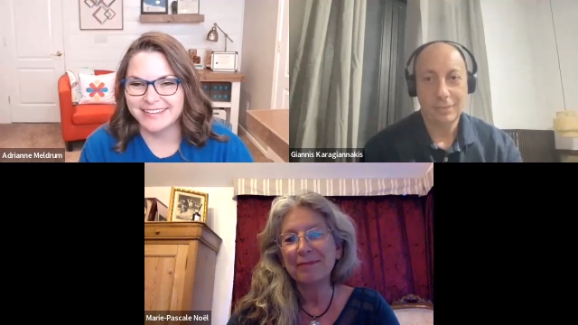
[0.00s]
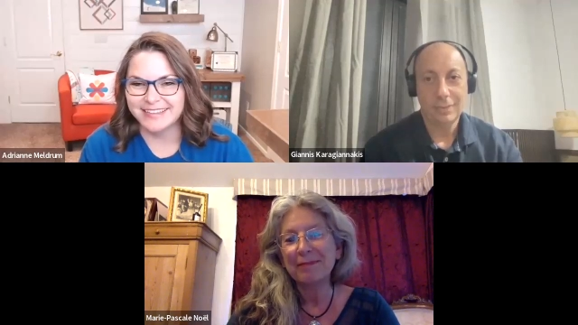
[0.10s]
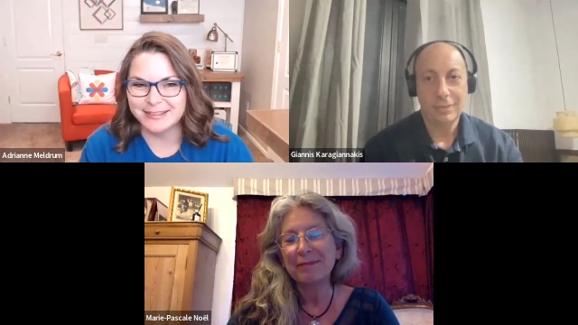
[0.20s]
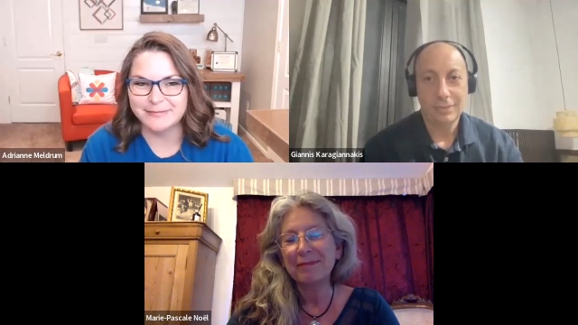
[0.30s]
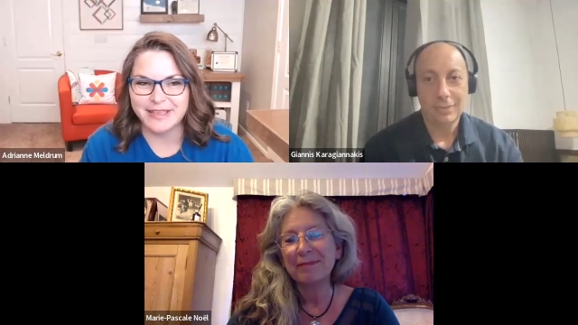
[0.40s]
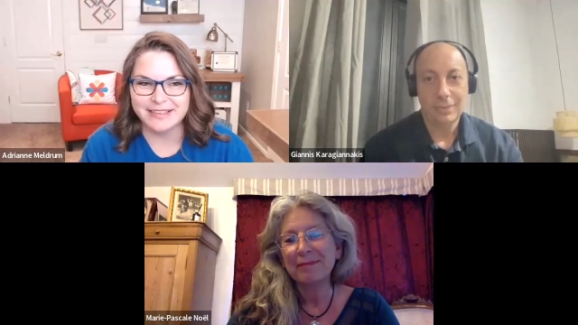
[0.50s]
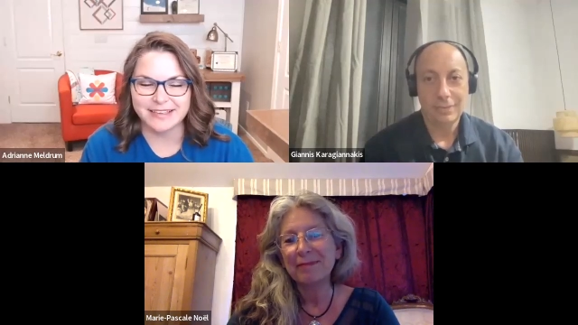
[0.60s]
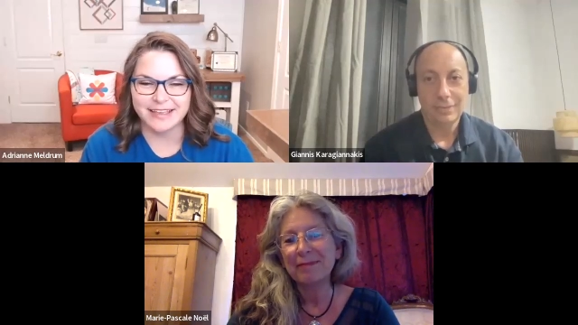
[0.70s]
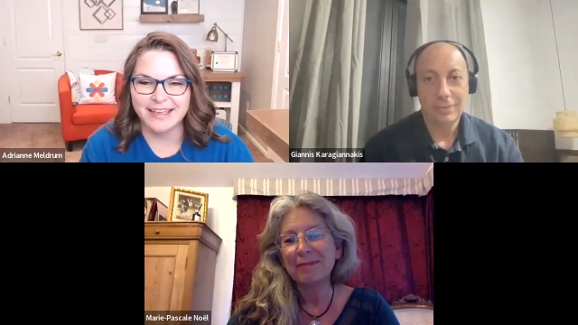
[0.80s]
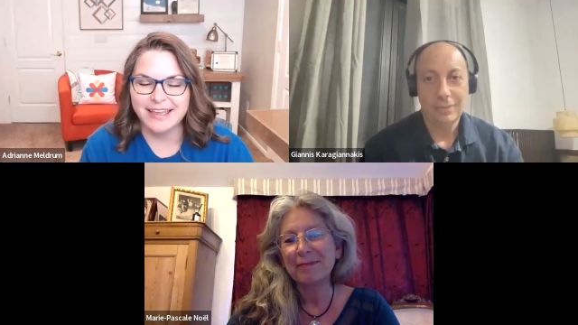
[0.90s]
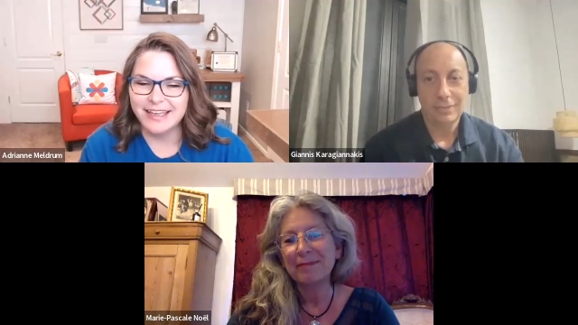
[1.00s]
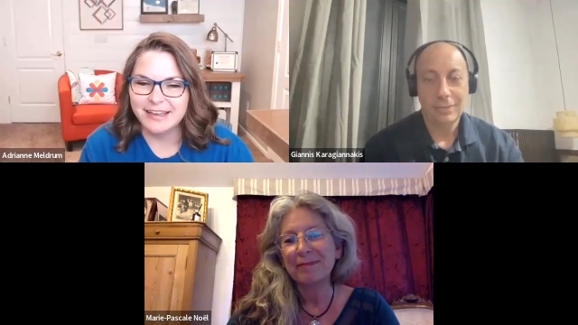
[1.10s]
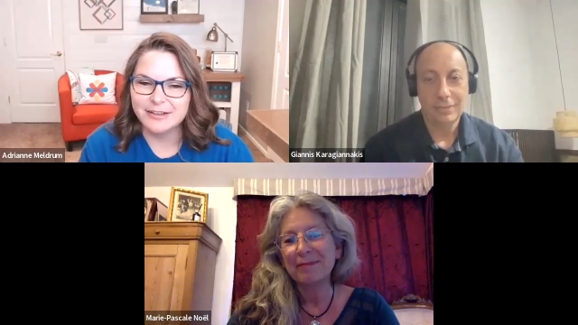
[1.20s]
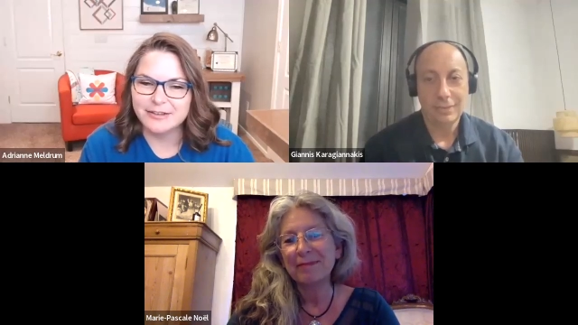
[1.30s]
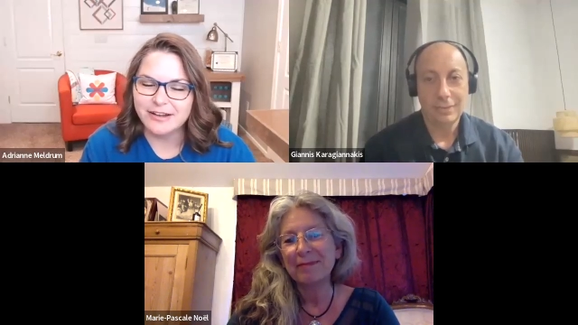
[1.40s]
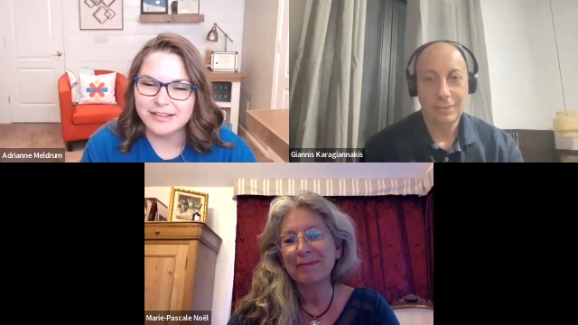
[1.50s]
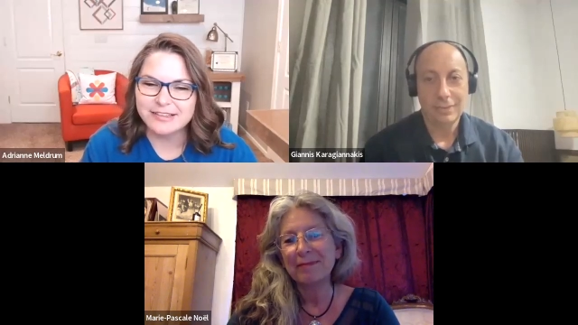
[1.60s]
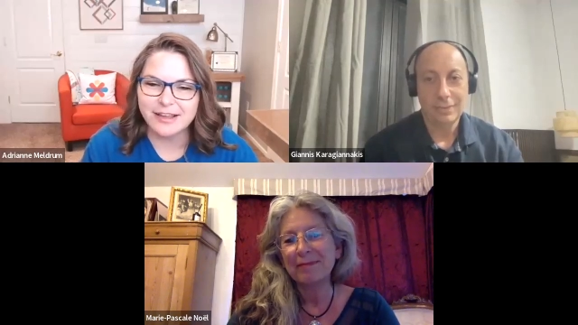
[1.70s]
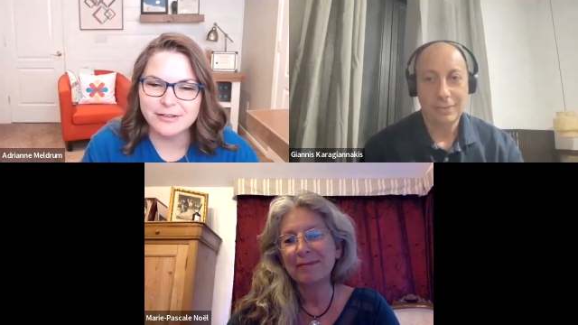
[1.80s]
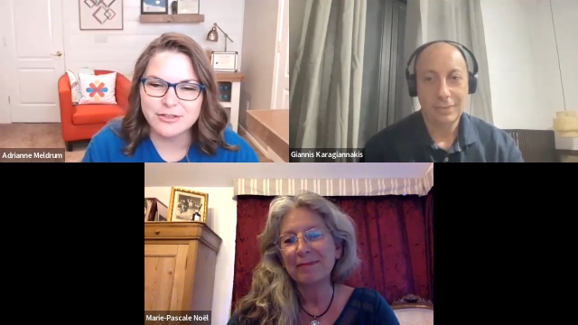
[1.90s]
Speaker 1: That's amazing. And Giannis,
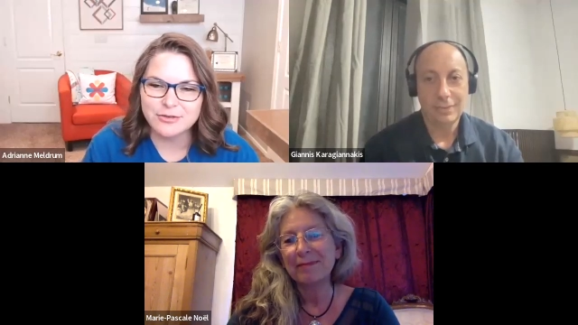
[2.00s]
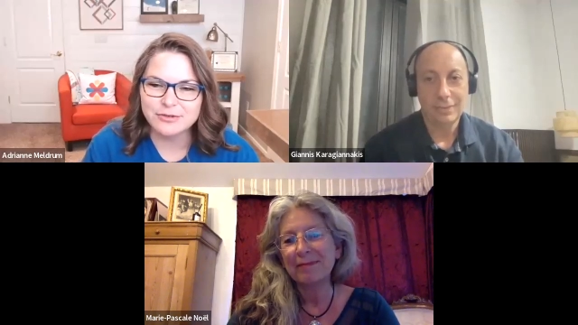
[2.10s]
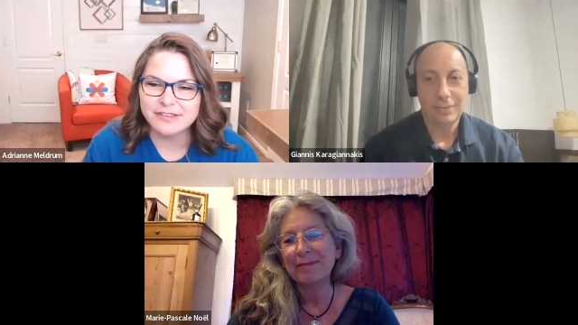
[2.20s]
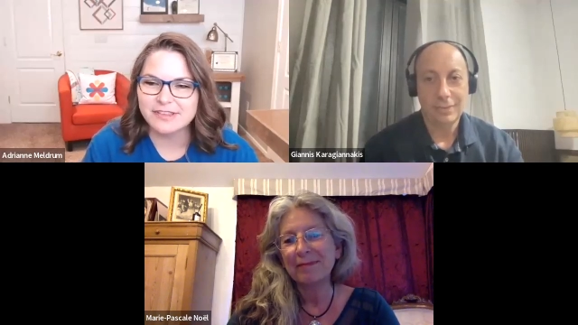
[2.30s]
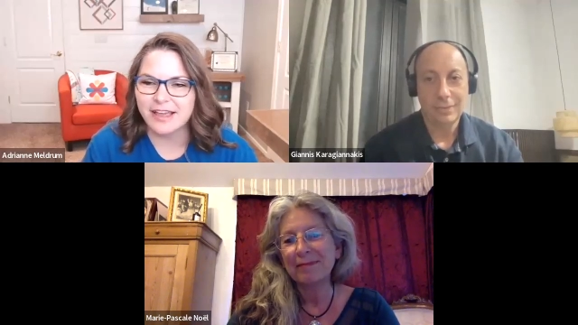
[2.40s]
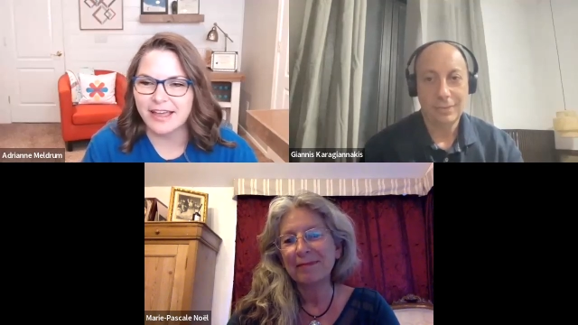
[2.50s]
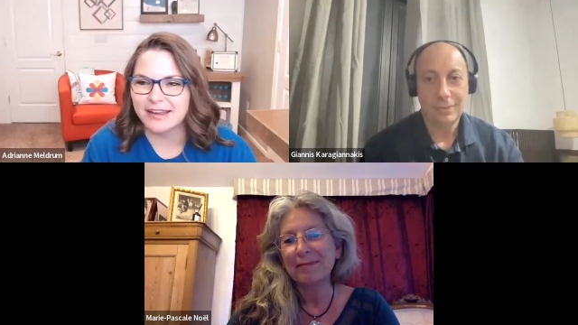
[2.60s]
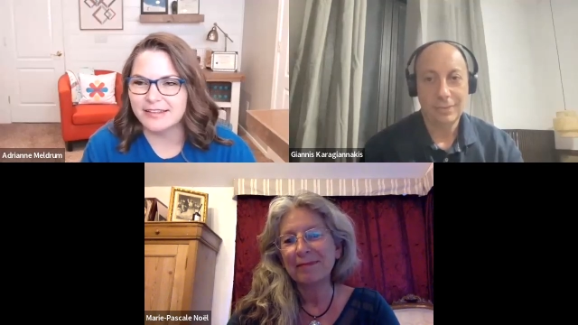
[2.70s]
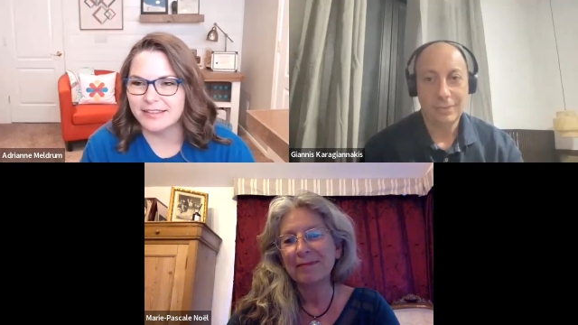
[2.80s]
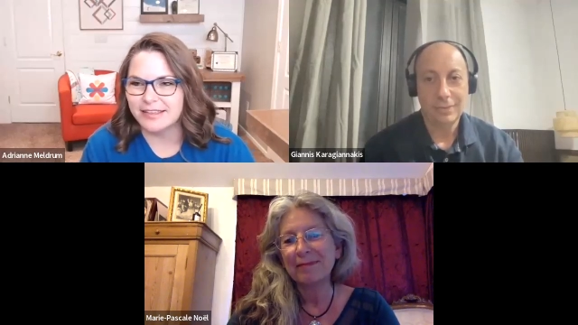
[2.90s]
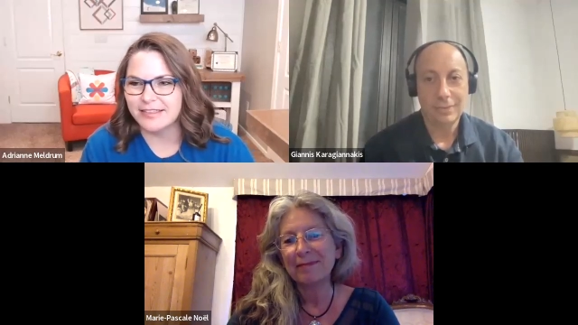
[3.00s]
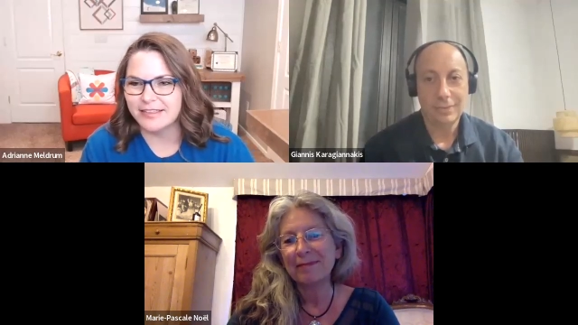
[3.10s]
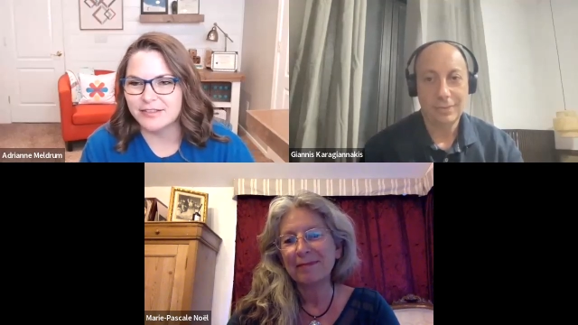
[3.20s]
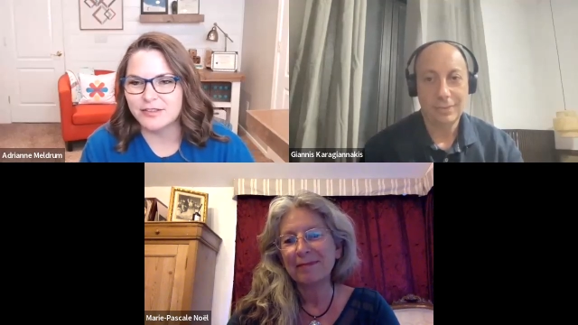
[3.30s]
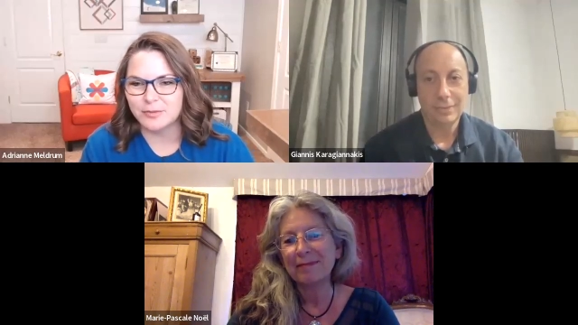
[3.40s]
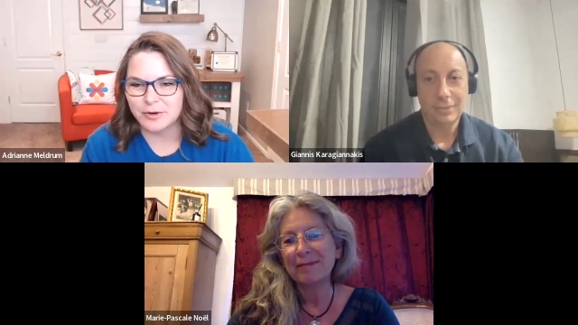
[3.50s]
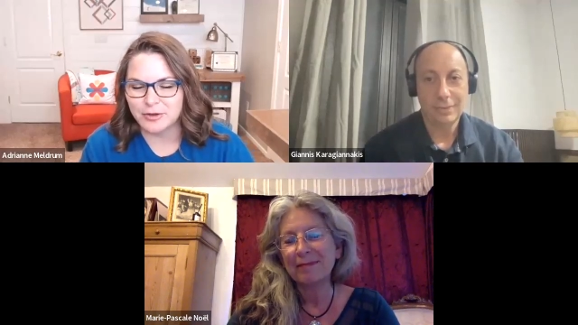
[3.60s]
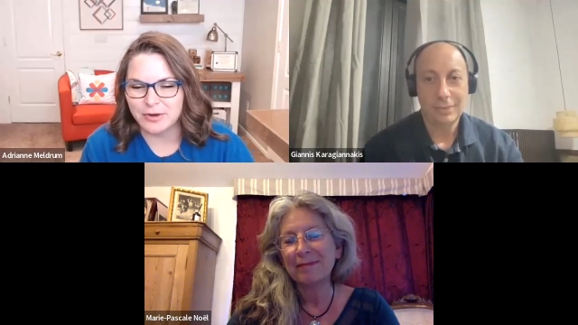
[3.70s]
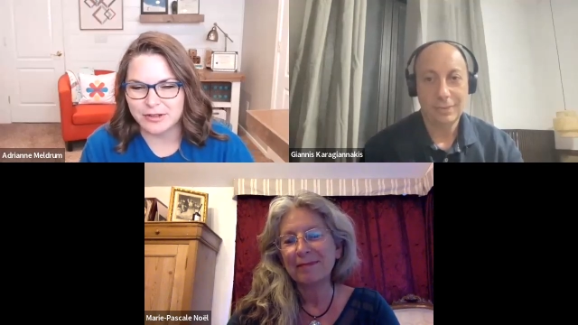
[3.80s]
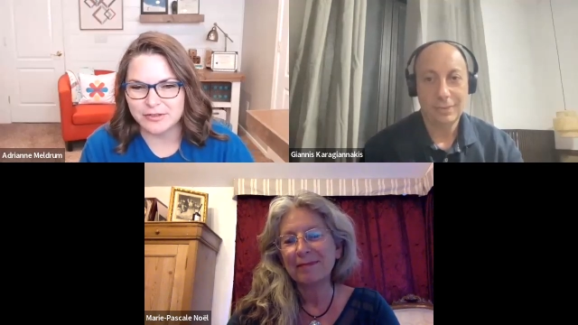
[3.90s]
how did you decide that this is where
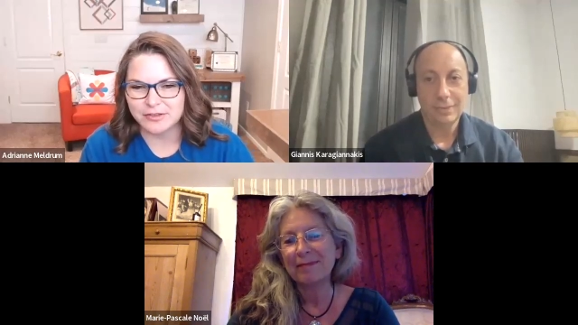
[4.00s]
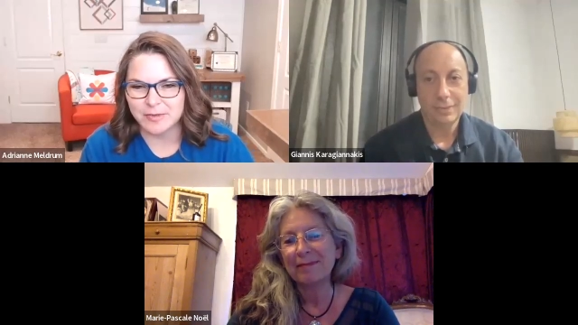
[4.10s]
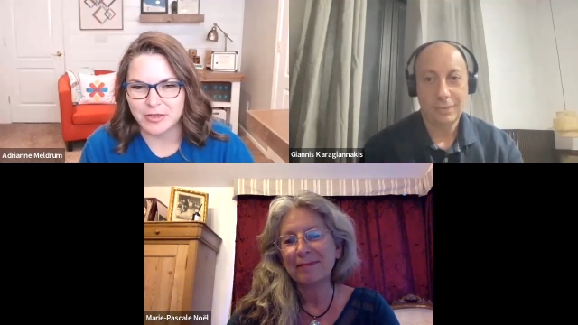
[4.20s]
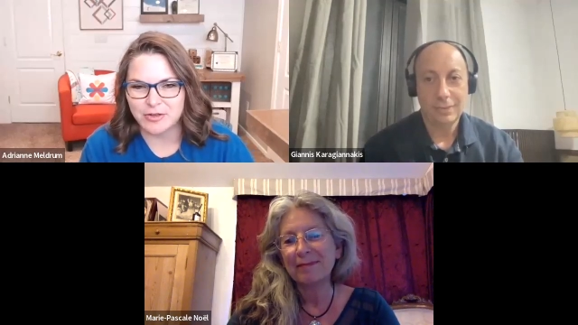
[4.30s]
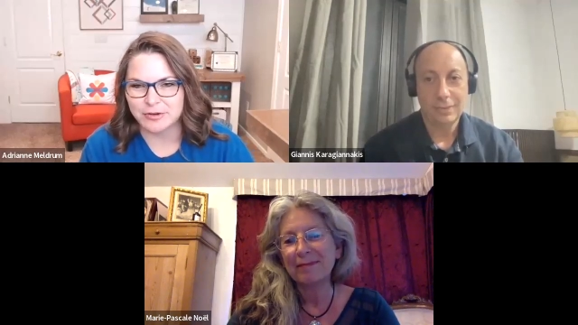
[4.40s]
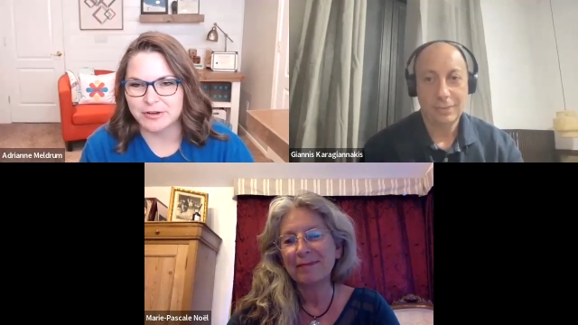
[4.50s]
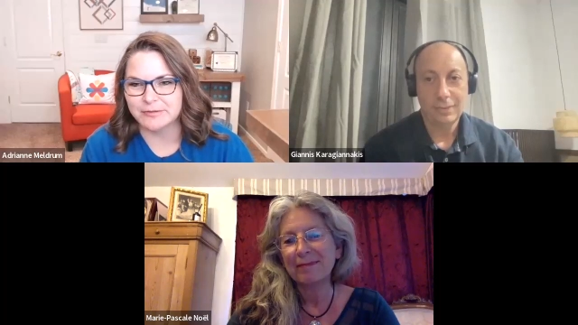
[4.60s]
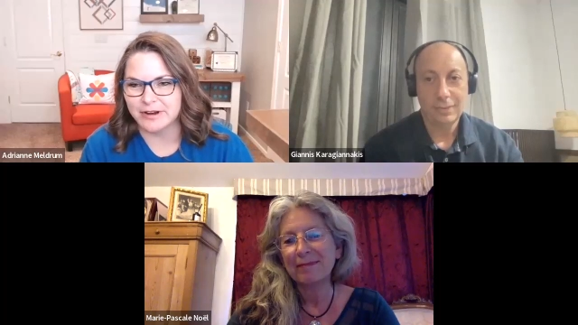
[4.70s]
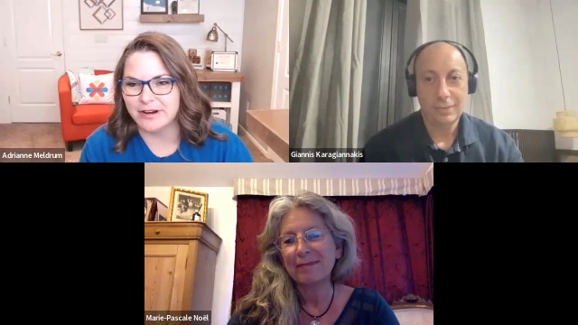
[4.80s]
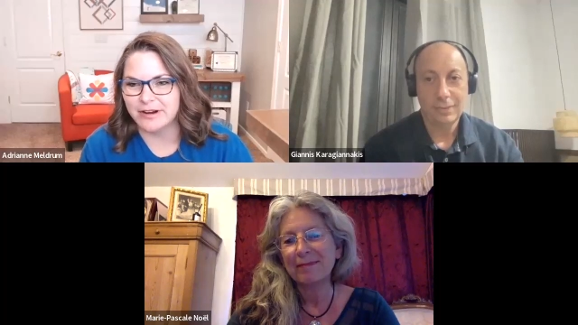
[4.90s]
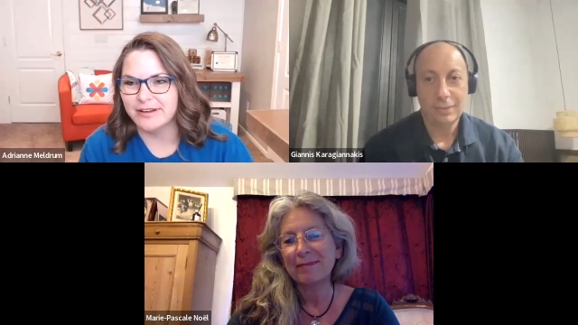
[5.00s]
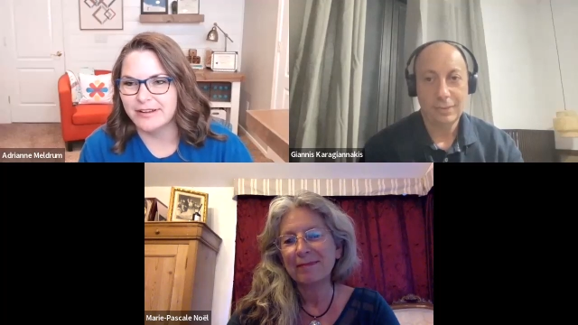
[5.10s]
you wanted to spend your career?